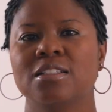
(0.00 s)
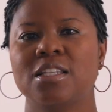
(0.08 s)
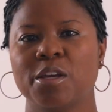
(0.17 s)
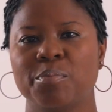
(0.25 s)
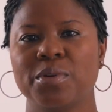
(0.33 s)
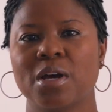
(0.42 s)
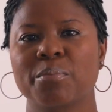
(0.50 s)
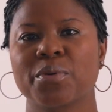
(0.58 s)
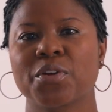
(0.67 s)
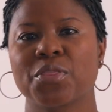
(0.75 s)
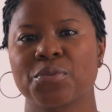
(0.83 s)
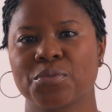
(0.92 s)
Tip
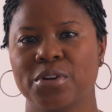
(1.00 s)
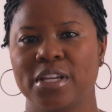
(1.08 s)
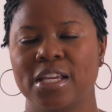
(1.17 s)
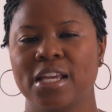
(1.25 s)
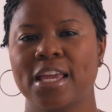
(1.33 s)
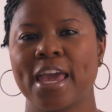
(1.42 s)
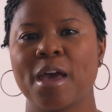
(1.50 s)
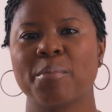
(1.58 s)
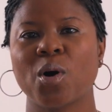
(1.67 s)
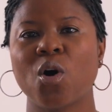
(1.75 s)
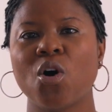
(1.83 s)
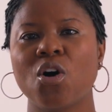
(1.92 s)
number 3, cap
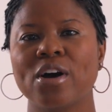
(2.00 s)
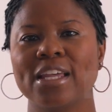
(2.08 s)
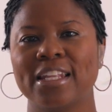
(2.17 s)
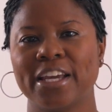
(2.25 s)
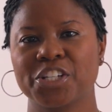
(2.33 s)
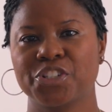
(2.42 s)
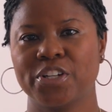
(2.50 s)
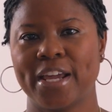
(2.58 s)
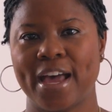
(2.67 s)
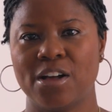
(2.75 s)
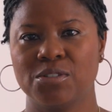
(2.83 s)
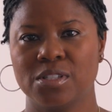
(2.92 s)
all electric
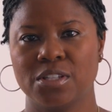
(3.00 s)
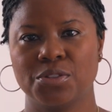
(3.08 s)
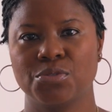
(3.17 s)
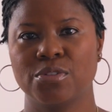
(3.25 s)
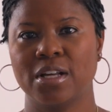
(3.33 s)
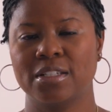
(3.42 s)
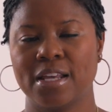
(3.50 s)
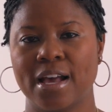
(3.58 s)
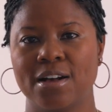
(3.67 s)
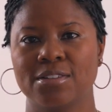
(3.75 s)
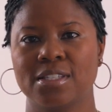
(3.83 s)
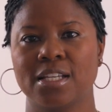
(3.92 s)
housing throughout the
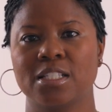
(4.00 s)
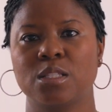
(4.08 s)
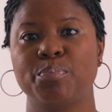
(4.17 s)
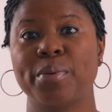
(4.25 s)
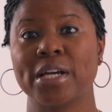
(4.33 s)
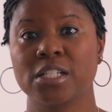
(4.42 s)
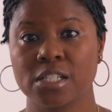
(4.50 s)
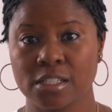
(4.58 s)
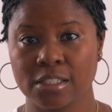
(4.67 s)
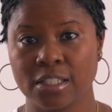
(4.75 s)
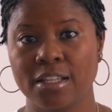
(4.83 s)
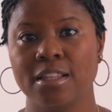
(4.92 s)
house,
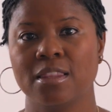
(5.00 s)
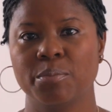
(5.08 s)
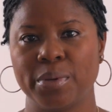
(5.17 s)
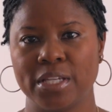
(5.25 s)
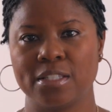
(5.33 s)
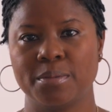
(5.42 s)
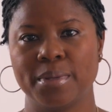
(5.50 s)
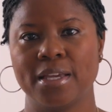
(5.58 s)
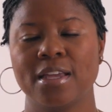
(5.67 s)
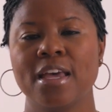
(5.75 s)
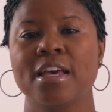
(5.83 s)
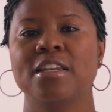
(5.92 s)
especially the basement.
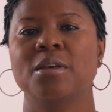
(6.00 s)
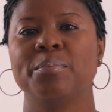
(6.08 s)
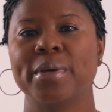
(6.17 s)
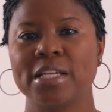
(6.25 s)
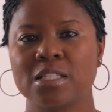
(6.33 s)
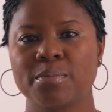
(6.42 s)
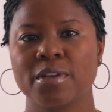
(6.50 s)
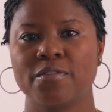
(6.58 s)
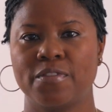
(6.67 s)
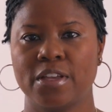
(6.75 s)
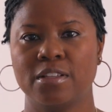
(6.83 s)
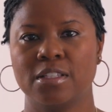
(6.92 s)
The basement
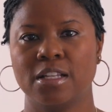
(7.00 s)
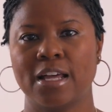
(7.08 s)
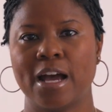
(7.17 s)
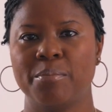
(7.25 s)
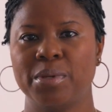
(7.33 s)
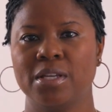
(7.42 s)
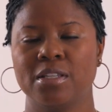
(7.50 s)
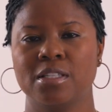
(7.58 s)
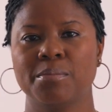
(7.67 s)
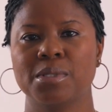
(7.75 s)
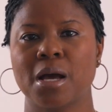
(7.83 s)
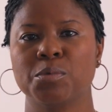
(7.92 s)
fails a lot because
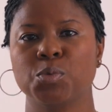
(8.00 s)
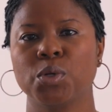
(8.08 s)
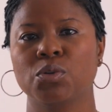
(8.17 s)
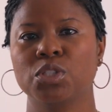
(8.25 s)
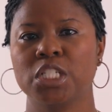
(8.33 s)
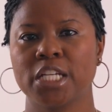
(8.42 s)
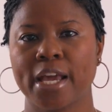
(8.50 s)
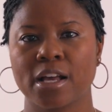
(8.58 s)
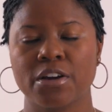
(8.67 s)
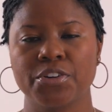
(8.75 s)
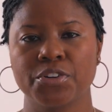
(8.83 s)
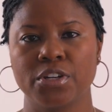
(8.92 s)
sometimes we don't check
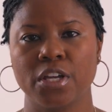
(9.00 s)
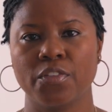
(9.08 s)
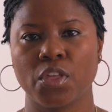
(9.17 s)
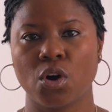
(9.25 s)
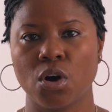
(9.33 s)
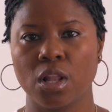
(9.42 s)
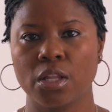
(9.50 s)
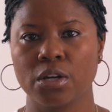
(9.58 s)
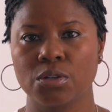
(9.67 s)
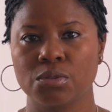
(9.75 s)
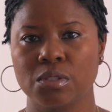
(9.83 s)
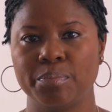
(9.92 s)
underneath all of
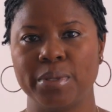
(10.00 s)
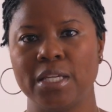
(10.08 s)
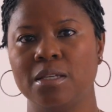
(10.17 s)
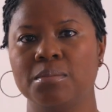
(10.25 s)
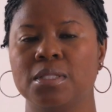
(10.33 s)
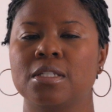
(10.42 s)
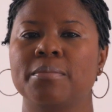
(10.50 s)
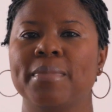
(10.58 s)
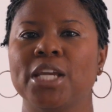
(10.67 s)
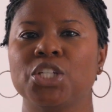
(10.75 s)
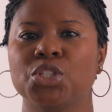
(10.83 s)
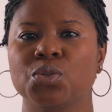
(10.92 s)
those beams to
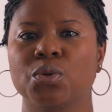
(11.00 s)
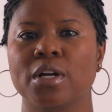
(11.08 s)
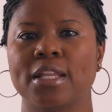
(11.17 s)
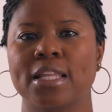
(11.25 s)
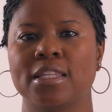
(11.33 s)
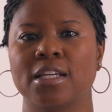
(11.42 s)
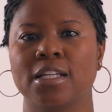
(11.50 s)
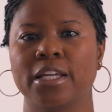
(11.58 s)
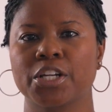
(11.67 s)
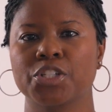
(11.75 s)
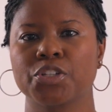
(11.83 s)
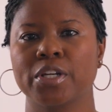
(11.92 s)
make sure that the
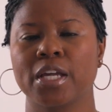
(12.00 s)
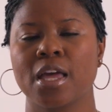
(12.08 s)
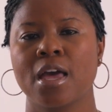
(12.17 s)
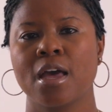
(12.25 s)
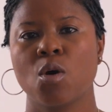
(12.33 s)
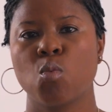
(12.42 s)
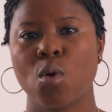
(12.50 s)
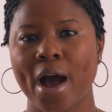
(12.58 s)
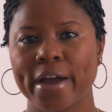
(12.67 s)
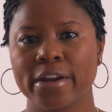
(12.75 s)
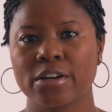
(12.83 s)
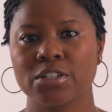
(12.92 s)
electric
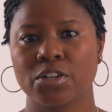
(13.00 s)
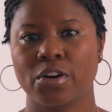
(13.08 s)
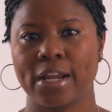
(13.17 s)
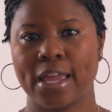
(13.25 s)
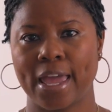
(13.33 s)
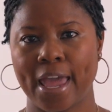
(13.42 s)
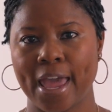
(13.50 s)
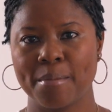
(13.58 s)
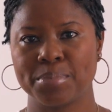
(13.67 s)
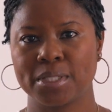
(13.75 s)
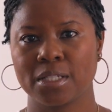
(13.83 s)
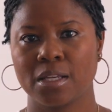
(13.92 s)
wires are
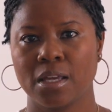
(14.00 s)
capped